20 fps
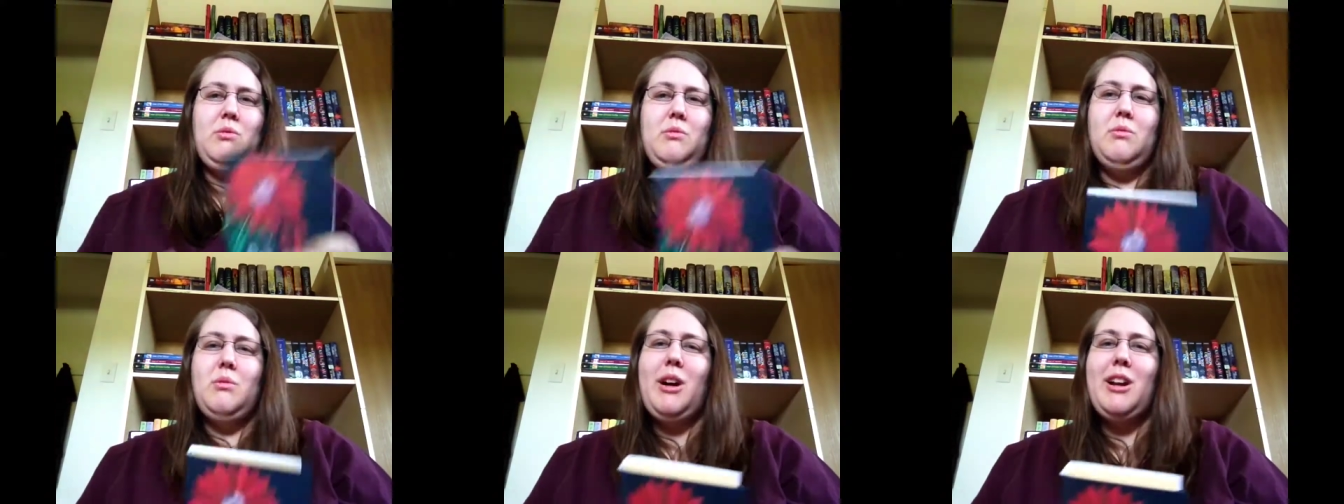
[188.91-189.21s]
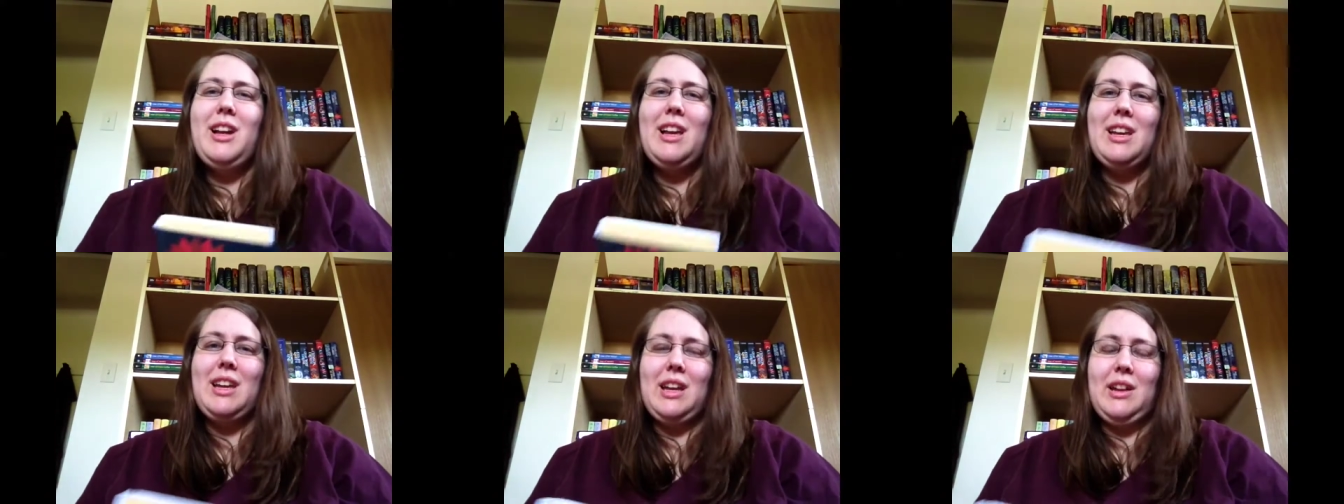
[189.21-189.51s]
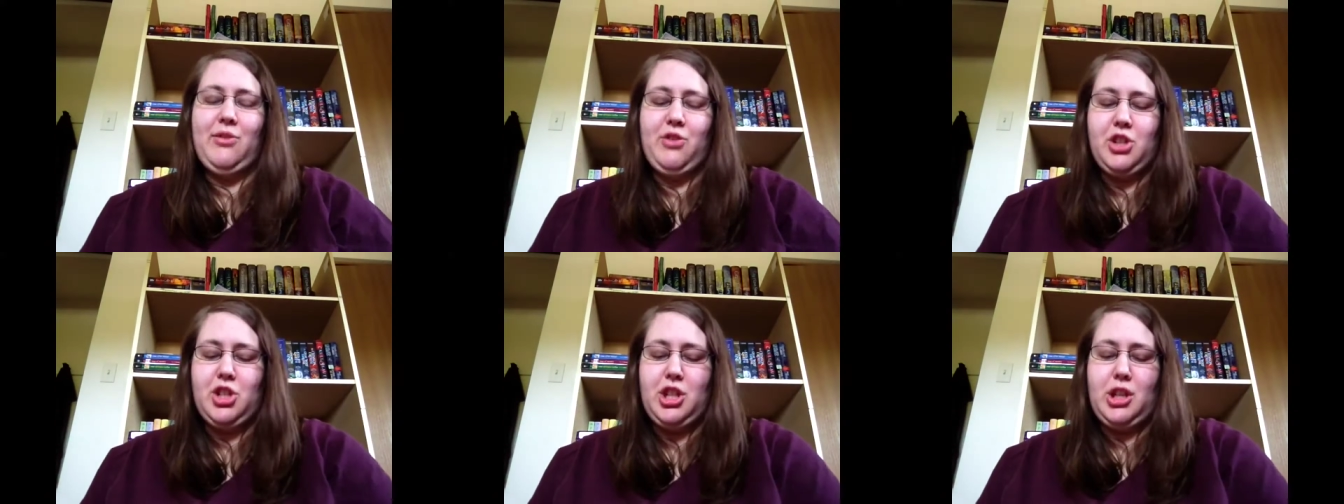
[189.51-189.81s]
why not get
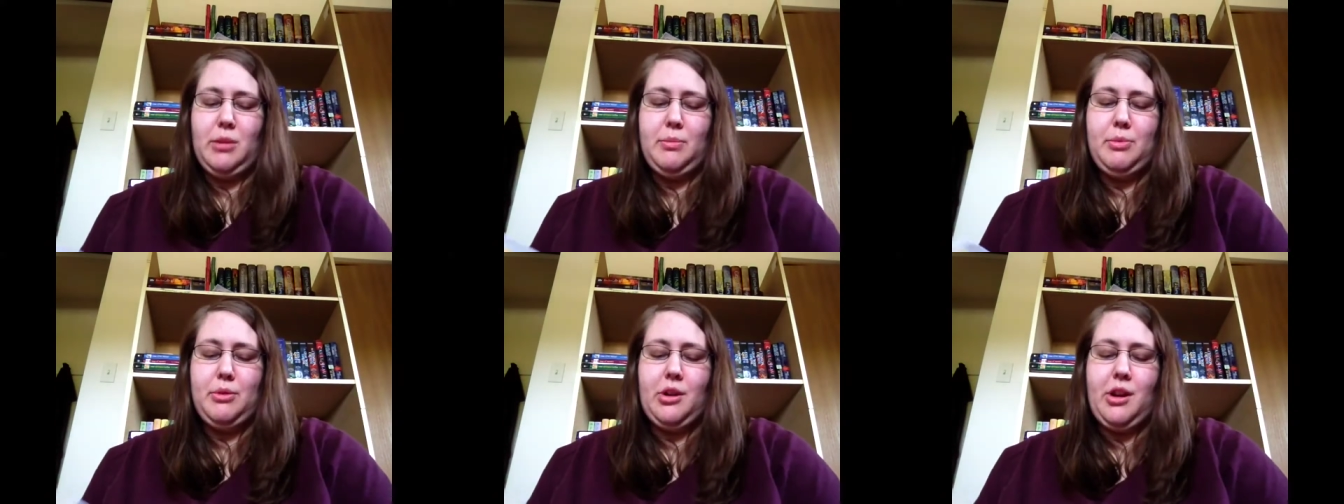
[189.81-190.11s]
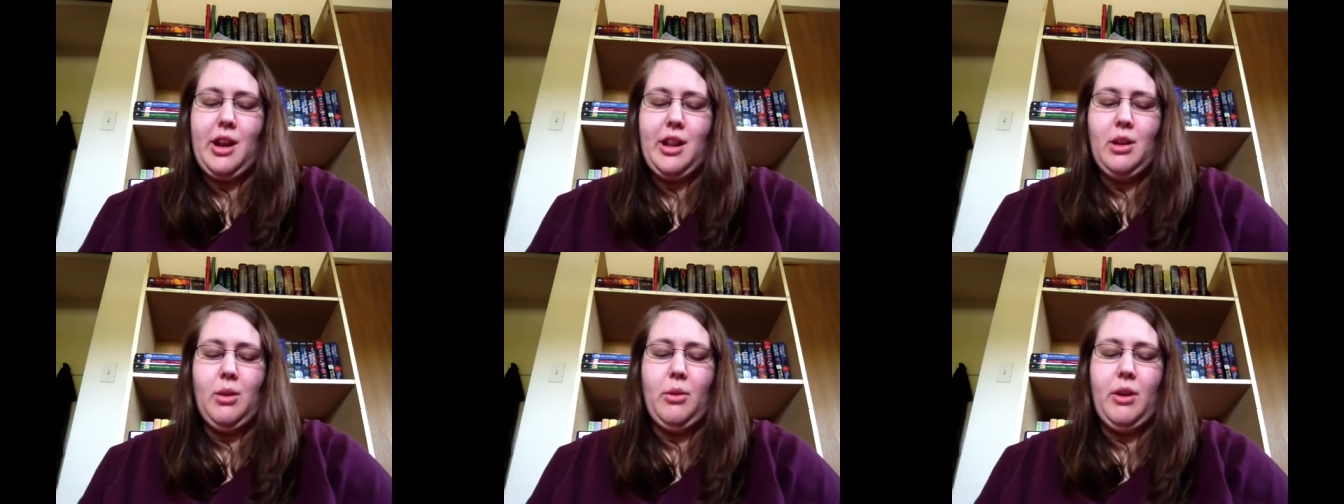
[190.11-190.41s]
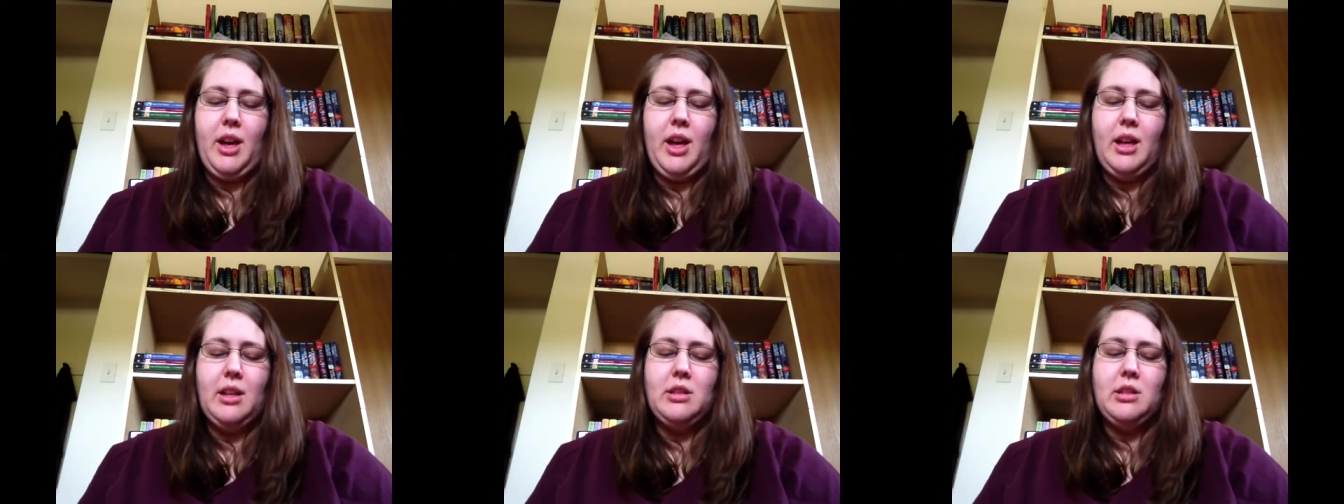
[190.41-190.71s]
it for cheaper
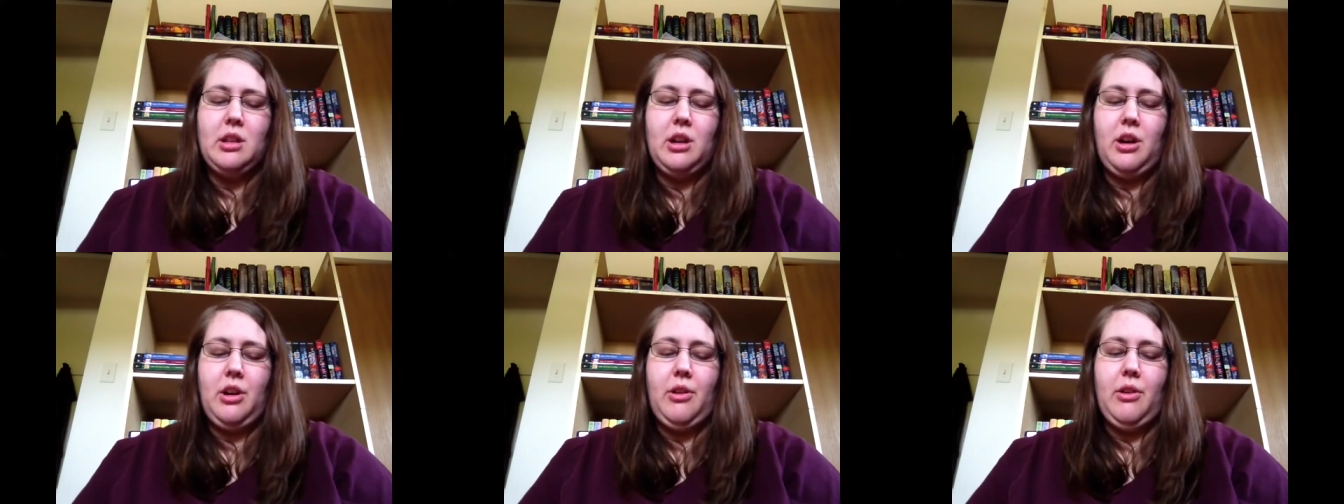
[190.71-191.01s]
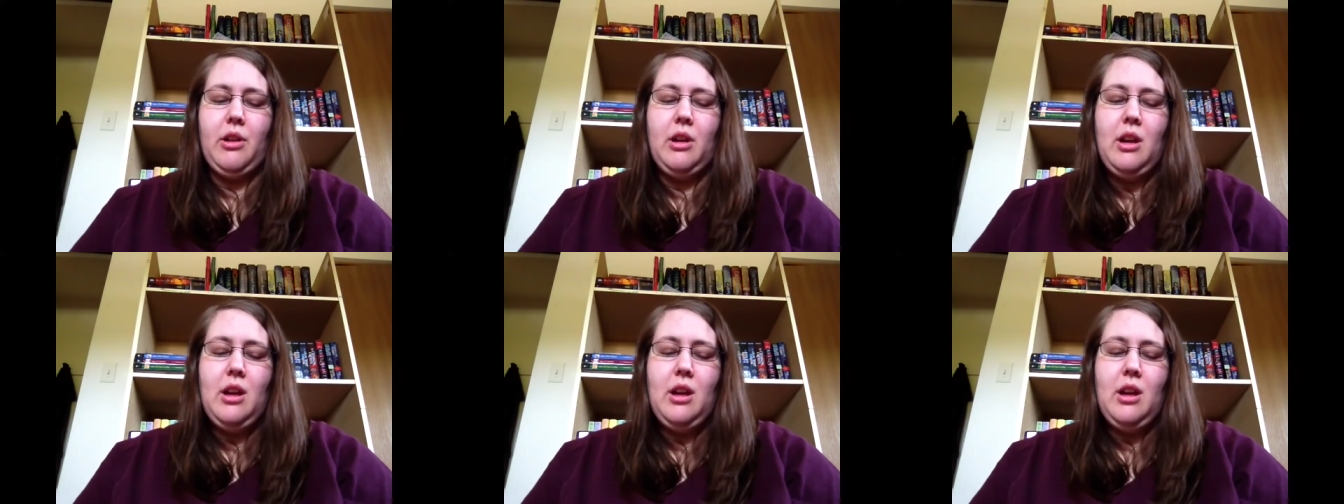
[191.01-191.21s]
anyway? So,